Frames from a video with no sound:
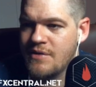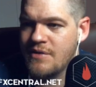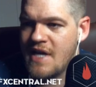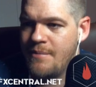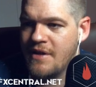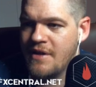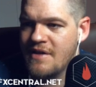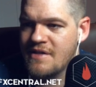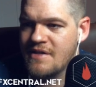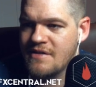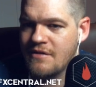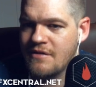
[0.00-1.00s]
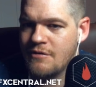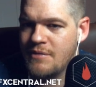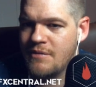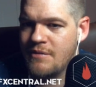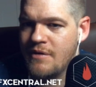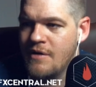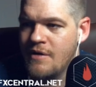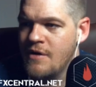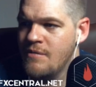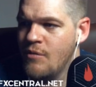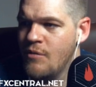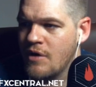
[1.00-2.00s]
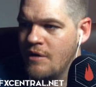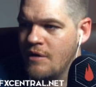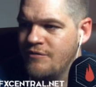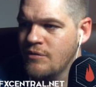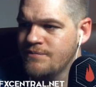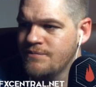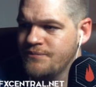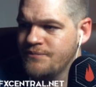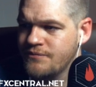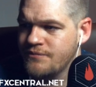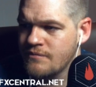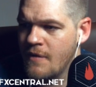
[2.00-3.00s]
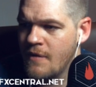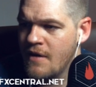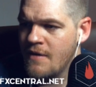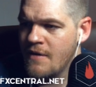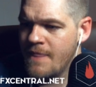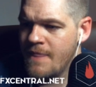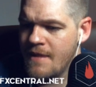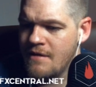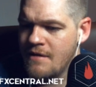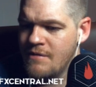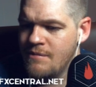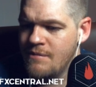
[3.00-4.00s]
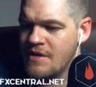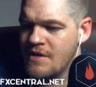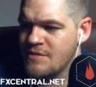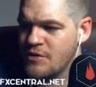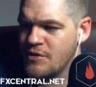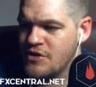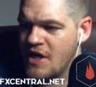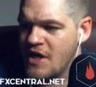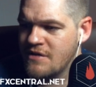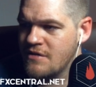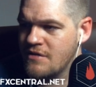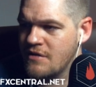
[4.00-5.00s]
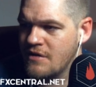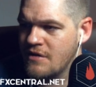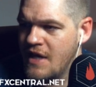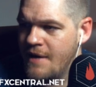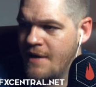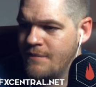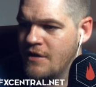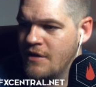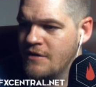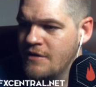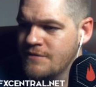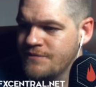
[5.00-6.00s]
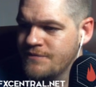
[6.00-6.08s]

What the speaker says: what's happening. This is a little bit more helpful. And maybe this projector camera,